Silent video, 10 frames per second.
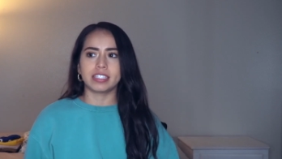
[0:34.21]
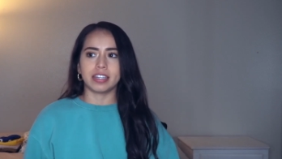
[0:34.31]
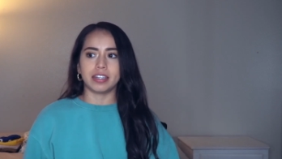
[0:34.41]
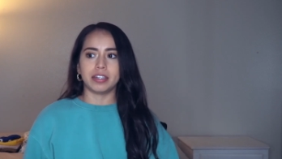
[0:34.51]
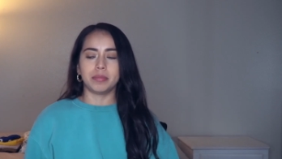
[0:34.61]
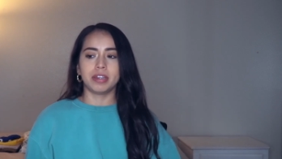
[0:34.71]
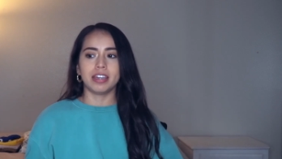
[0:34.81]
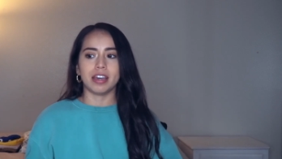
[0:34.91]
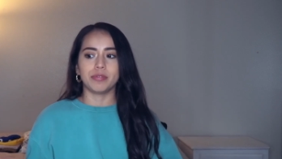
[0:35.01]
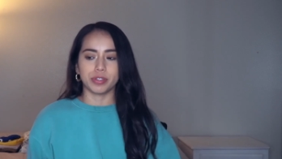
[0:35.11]
Um,
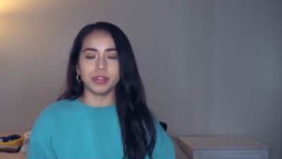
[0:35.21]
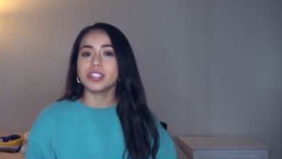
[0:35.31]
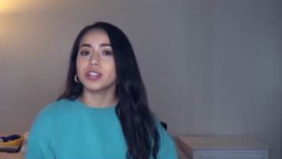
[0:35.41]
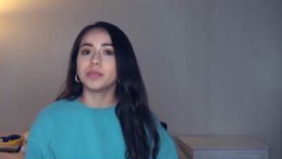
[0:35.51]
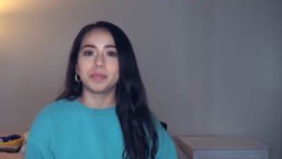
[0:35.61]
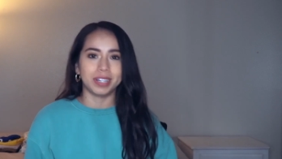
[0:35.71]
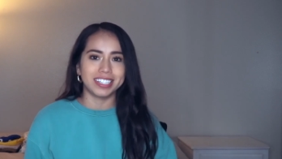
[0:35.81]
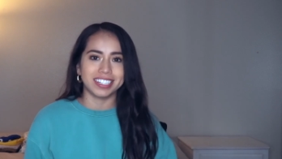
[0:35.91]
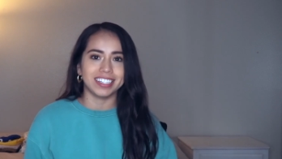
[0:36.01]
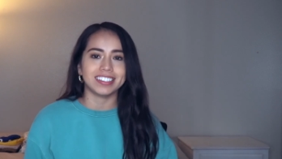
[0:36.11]
I was always on a
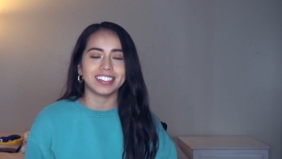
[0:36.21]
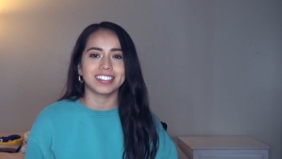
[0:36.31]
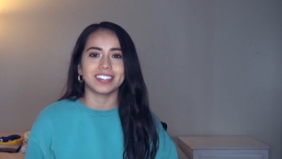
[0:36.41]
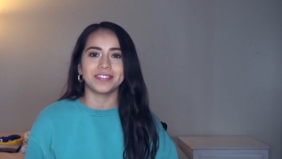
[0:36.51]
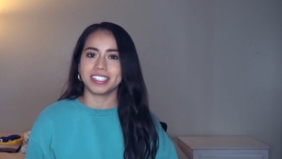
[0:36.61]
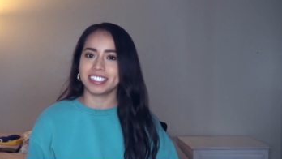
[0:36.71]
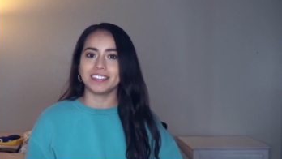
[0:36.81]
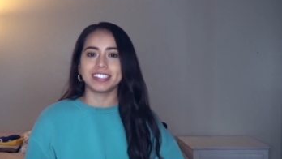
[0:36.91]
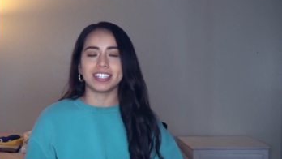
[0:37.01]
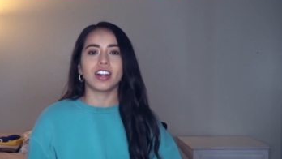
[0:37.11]
budget because obviously I
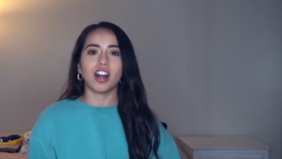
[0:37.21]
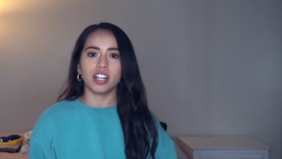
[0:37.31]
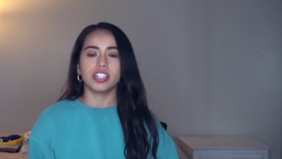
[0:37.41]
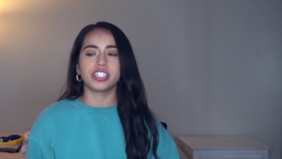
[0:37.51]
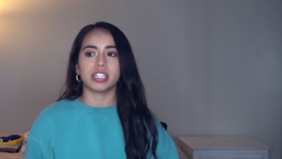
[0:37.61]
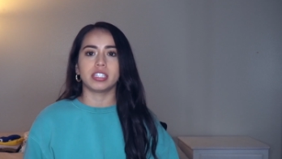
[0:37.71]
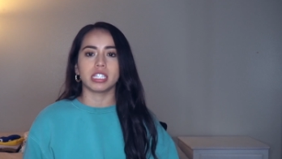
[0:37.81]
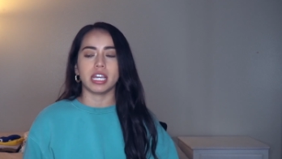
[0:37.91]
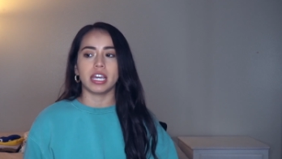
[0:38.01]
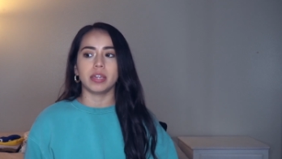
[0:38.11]
was in college at the
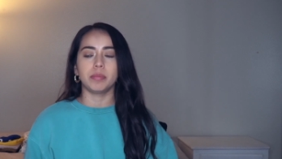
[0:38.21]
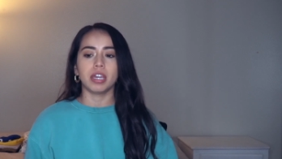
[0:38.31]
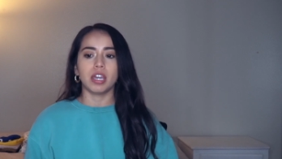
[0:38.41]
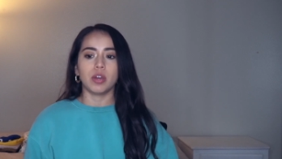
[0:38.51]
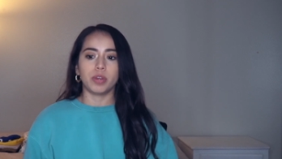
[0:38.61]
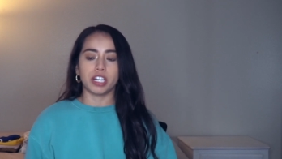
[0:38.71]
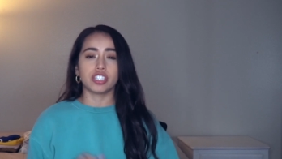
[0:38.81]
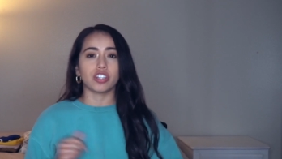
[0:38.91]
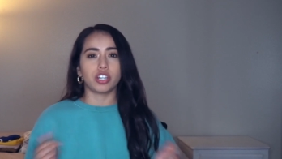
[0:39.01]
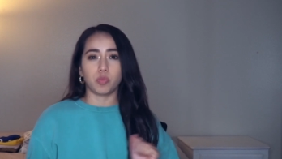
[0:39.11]
time when I
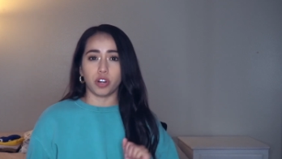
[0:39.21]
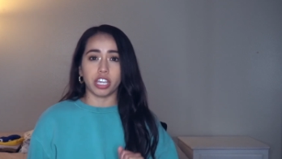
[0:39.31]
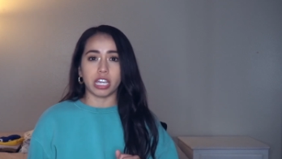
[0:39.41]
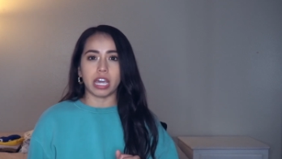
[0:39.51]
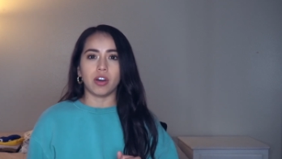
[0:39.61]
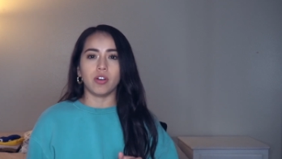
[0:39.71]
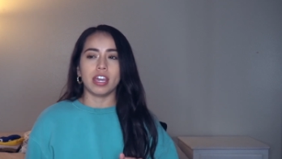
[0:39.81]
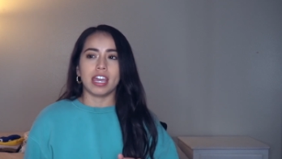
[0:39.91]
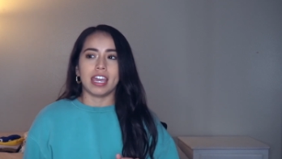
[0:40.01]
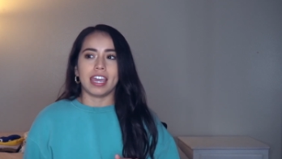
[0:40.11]
started working out.
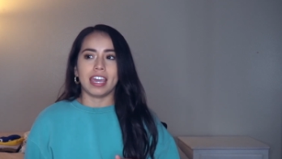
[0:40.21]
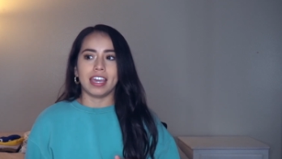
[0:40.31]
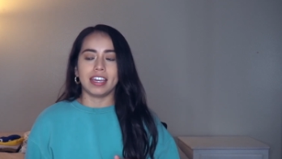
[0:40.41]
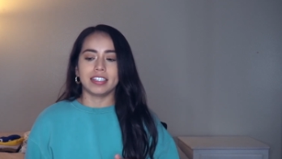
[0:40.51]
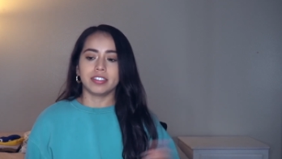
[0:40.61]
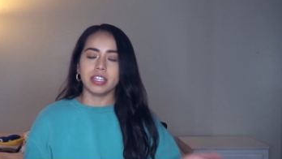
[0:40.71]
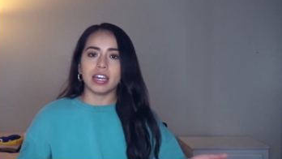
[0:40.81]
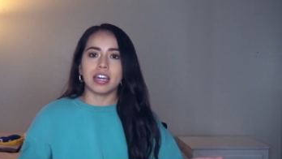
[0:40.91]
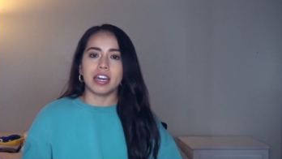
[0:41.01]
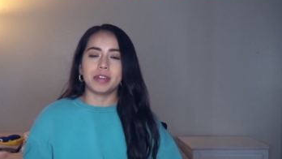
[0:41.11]
And so
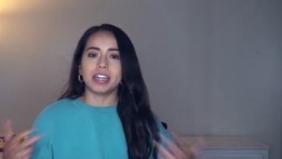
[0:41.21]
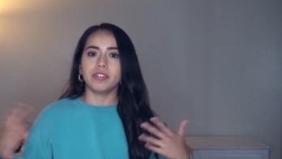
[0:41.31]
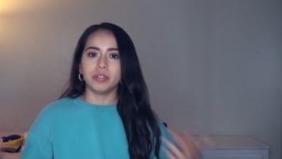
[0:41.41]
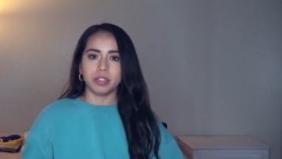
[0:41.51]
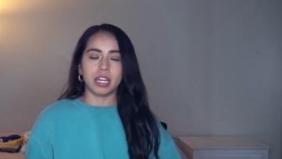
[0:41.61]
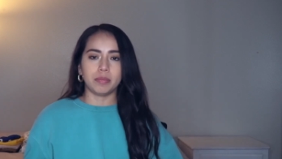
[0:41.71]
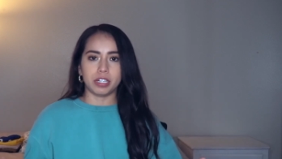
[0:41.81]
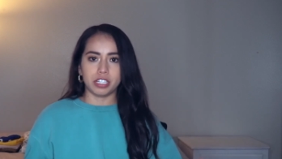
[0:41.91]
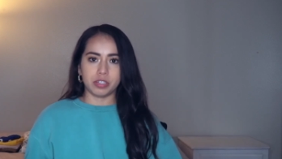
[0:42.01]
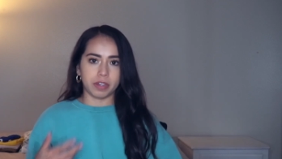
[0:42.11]
yeah, I mean, I never really had
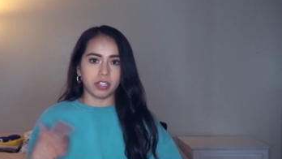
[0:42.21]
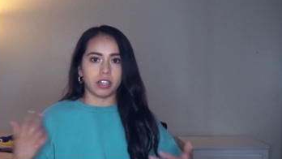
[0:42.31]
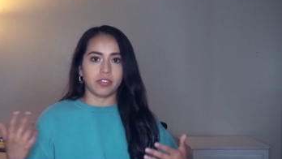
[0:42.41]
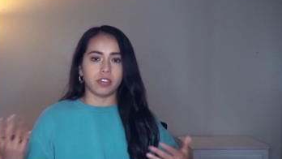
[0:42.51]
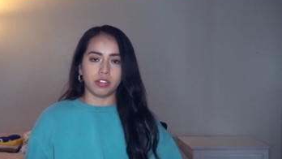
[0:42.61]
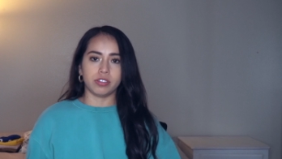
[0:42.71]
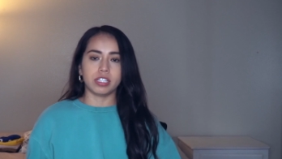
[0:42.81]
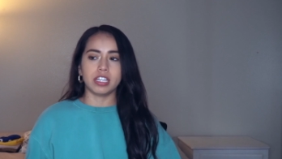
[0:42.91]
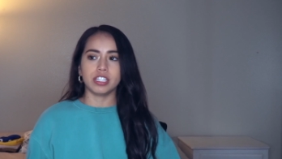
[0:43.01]
money to buy a lot of clothes.